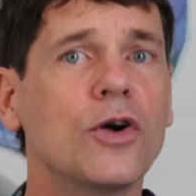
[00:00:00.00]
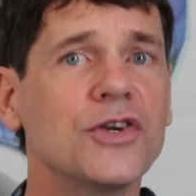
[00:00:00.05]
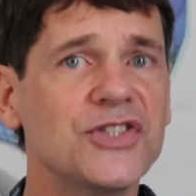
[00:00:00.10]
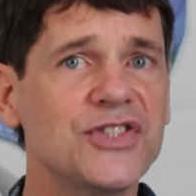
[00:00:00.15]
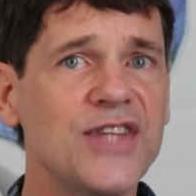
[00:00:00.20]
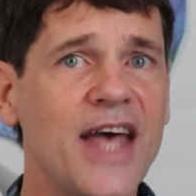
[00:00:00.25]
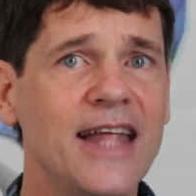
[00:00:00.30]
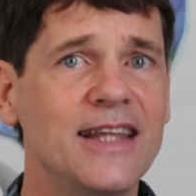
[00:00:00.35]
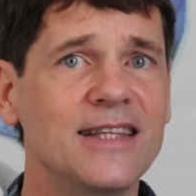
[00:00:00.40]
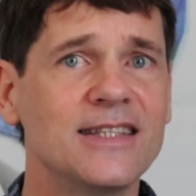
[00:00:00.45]

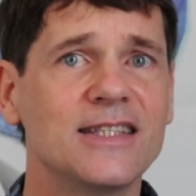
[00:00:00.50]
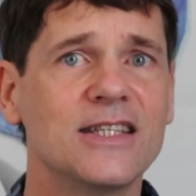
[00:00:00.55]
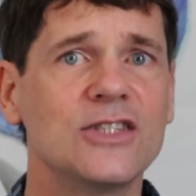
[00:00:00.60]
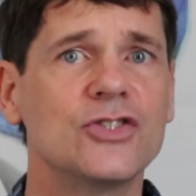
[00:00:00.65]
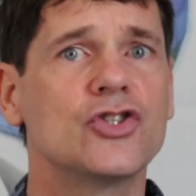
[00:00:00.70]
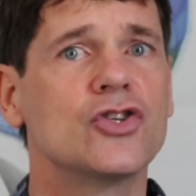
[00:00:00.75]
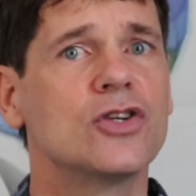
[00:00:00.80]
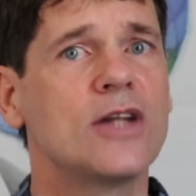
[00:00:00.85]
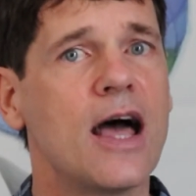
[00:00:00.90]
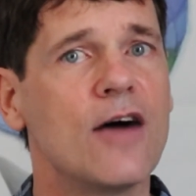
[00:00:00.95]
sentences
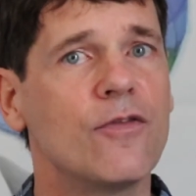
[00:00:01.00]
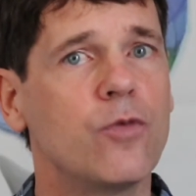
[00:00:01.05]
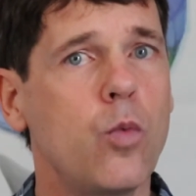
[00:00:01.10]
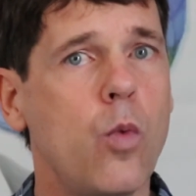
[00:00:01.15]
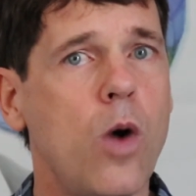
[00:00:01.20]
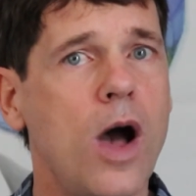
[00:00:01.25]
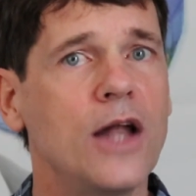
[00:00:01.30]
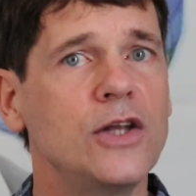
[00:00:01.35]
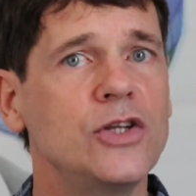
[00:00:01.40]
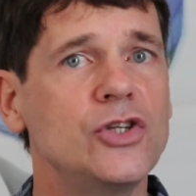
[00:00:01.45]
should have
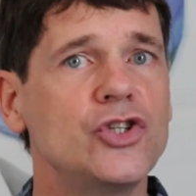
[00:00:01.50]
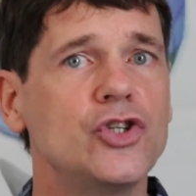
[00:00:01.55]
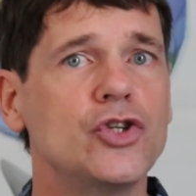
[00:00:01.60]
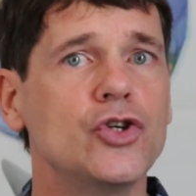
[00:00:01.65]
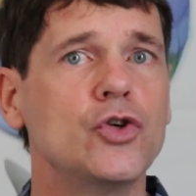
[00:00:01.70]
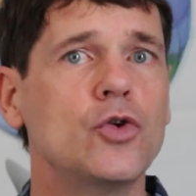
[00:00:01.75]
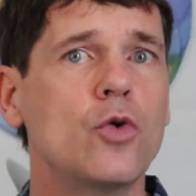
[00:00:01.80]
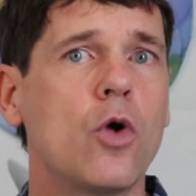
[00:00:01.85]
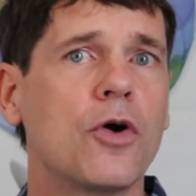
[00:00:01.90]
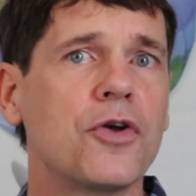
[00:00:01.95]
1,
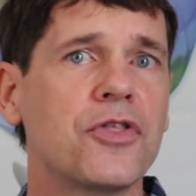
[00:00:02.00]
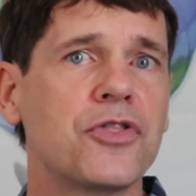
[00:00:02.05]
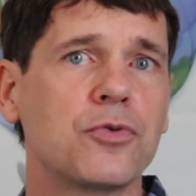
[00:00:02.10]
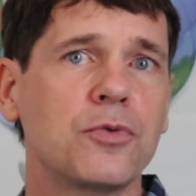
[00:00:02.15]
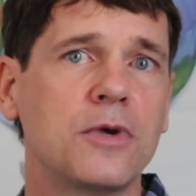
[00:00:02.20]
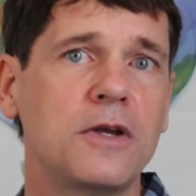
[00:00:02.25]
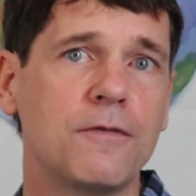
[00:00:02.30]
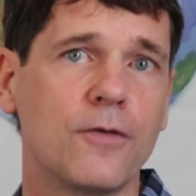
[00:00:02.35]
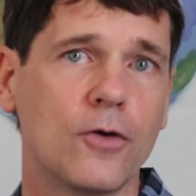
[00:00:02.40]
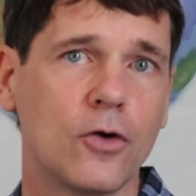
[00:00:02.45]
2, or
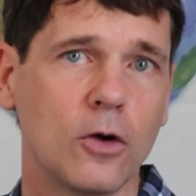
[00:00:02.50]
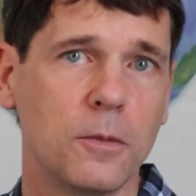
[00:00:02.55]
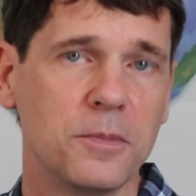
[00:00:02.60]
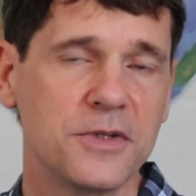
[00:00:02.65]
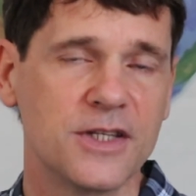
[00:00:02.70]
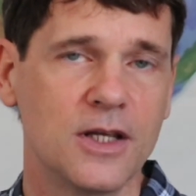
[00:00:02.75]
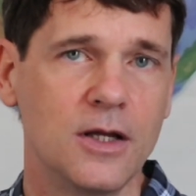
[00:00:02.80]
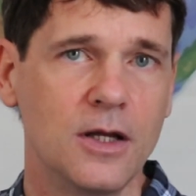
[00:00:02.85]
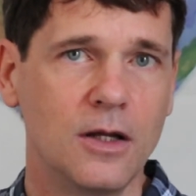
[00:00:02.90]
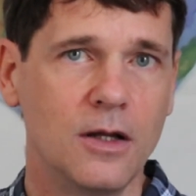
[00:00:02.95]
3
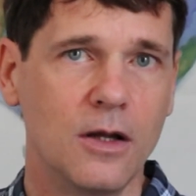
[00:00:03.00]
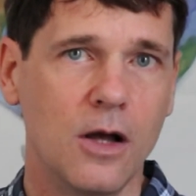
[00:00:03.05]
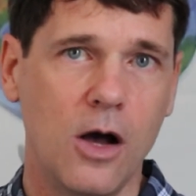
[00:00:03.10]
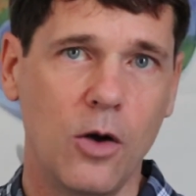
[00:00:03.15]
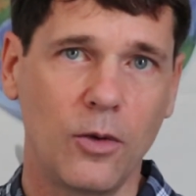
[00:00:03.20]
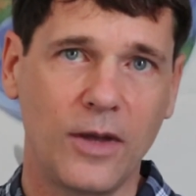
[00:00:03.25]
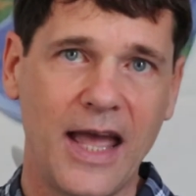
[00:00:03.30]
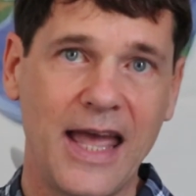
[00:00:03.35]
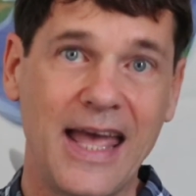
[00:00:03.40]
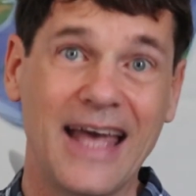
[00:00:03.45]
verbs,
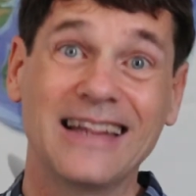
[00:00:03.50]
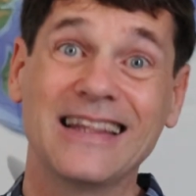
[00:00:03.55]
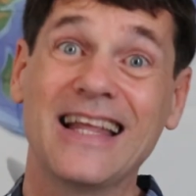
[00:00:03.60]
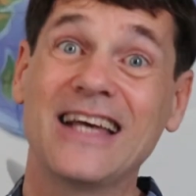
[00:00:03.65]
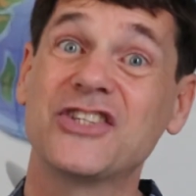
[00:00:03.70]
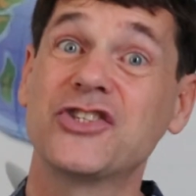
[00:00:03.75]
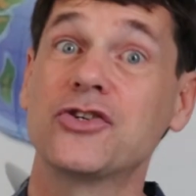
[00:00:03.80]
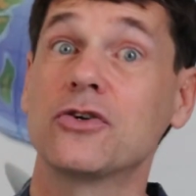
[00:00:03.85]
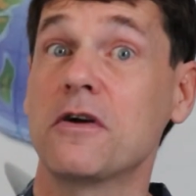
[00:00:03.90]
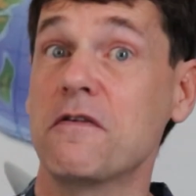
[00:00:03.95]
okay,
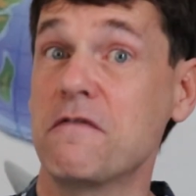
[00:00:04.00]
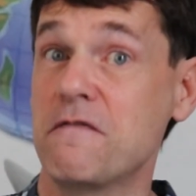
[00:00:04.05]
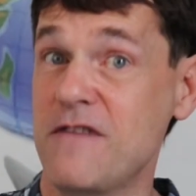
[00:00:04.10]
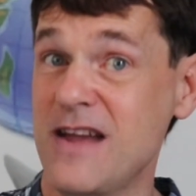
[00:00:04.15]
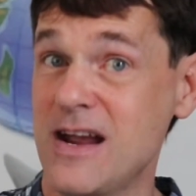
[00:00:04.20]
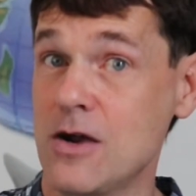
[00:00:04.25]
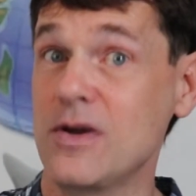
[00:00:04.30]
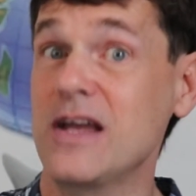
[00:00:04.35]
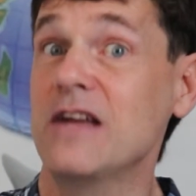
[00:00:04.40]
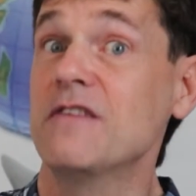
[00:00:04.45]
unless you're a
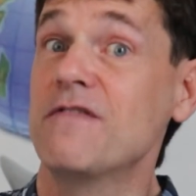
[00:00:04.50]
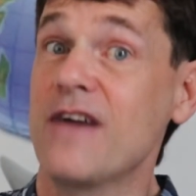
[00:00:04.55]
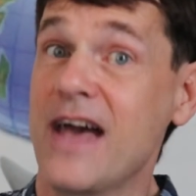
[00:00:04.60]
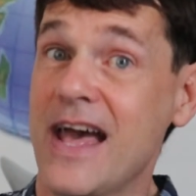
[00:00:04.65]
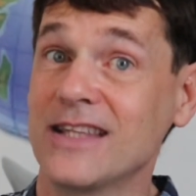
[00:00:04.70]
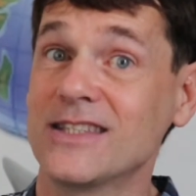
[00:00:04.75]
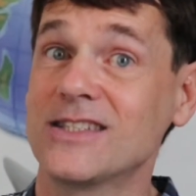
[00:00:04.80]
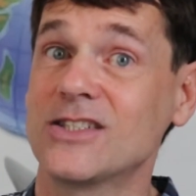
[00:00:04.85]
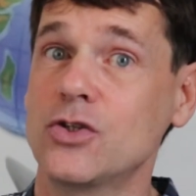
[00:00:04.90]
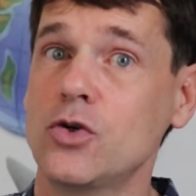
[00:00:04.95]
very
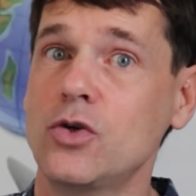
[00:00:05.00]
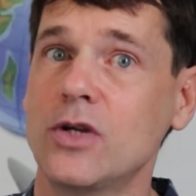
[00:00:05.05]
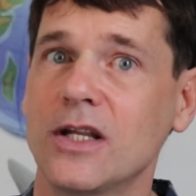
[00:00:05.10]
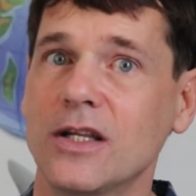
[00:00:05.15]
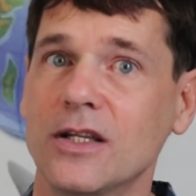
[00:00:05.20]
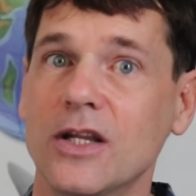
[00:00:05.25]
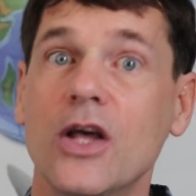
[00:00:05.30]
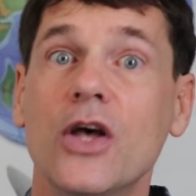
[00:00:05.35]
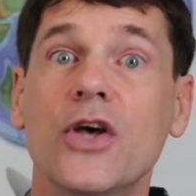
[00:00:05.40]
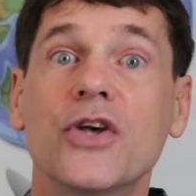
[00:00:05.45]
advanced student.
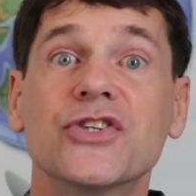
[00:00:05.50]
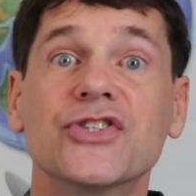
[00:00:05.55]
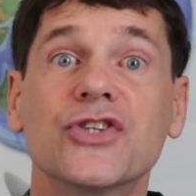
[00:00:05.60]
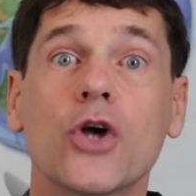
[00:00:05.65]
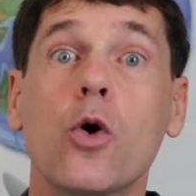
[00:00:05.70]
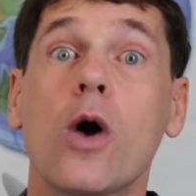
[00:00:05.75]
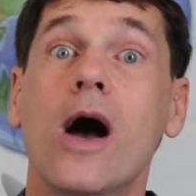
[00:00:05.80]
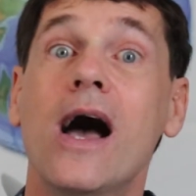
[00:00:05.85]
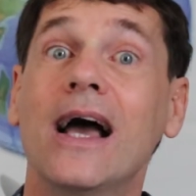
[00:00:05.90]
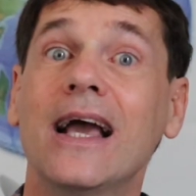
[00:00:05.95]

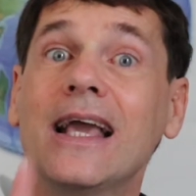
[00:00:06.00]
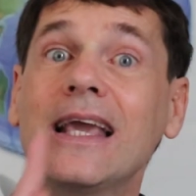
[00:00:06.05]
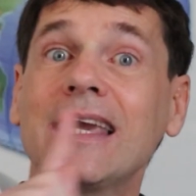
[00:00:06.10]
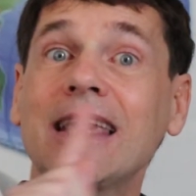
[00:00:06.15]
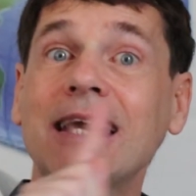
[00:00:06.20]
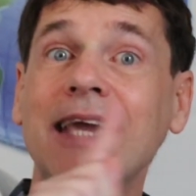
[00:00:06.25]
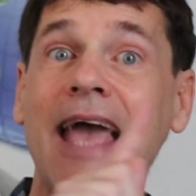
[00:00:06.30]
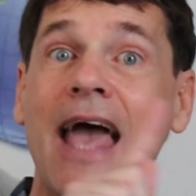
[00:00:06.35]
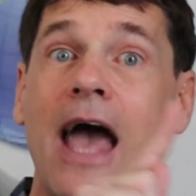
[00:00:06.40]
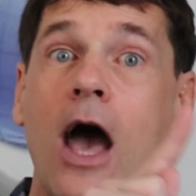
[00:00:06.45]
So
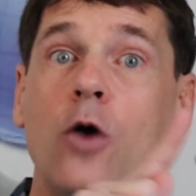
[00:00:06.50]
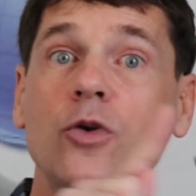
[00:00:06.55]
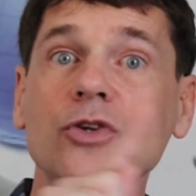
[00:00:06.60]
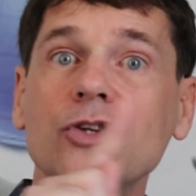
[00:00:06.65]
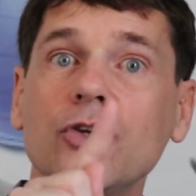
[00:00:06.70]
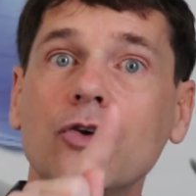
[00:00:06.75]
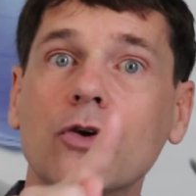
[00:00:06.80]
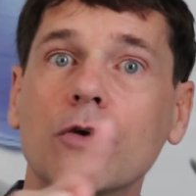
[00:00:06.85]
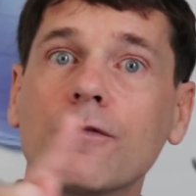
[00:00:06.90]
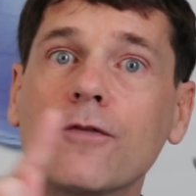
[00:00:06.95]
count
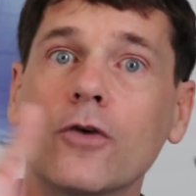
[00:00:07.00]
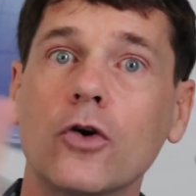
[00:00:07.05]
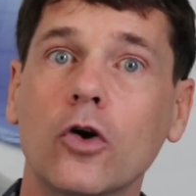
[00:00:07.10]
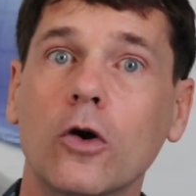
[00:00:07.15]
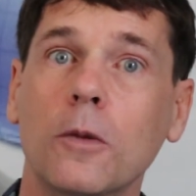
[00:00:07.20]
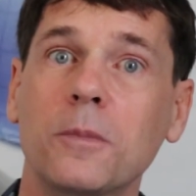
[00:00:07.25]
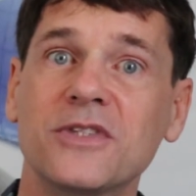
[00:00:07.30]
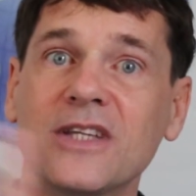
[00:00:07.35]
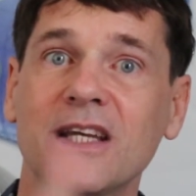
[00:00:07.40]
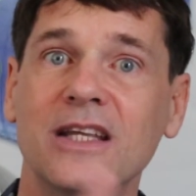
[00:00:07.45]
your
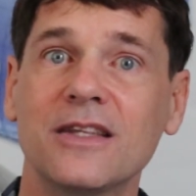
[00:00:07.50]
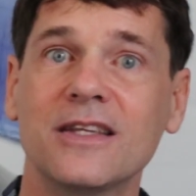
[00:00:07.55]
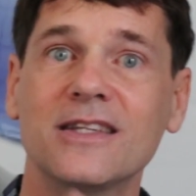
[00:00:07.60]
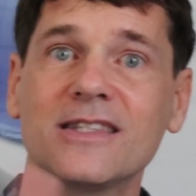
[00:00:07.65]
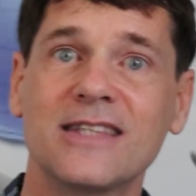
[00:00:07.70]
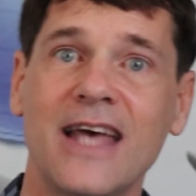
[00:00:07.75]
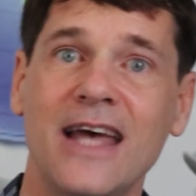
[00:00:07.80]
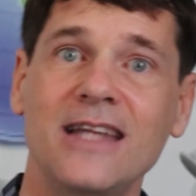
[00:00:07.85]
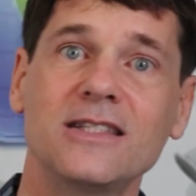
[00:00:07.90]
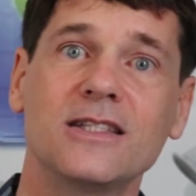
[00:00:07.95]
verbs in the
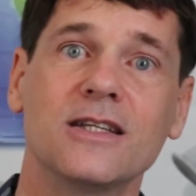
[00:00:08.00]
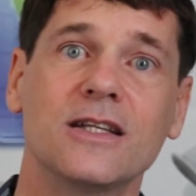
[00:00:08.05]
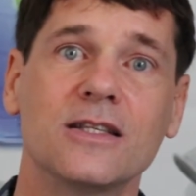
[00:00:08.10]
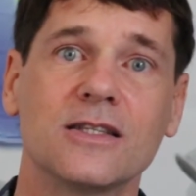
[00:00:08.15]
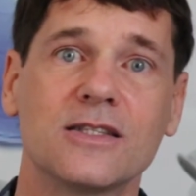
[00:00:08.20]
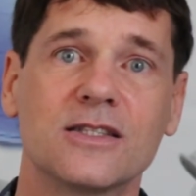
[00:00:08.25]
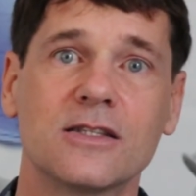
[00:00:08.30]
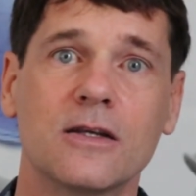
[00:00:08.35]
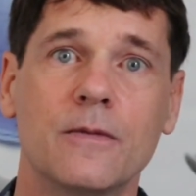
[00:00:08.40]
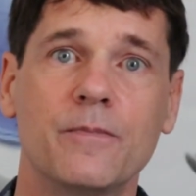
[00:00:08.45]

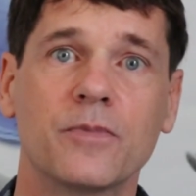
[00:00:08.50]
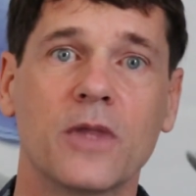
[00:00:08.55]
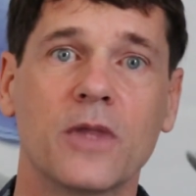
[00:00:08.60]
sentence.